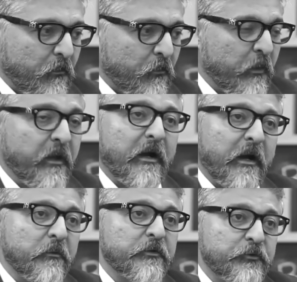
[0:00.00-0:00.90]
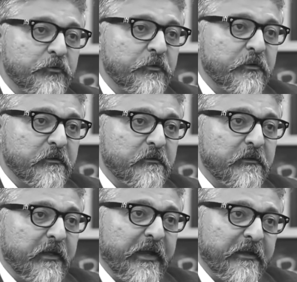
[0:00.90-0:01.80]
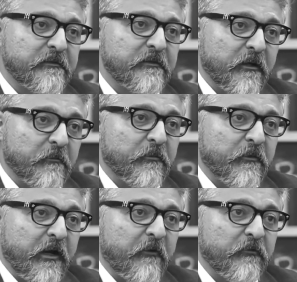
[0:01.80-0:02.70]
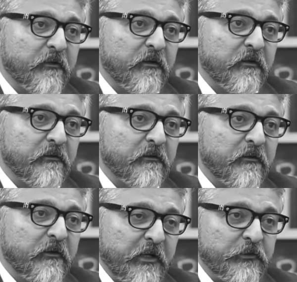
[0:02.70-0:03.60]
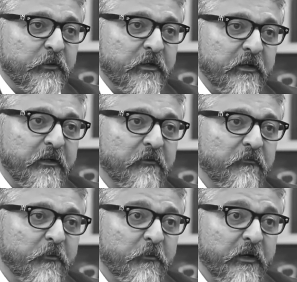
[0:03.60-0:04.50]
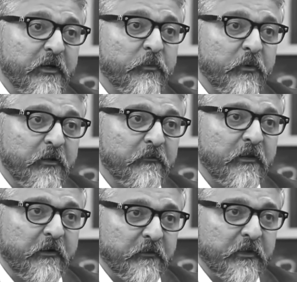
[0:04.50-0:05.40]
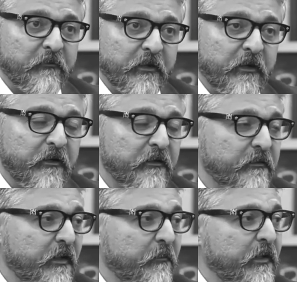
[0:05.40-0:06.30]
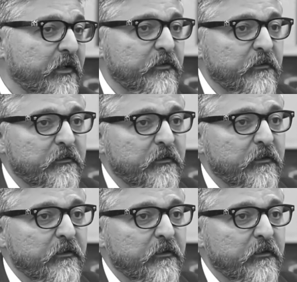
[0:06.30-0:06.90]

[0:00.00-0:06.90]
where our students ends up after graduating from grade 12, after giving our examinations.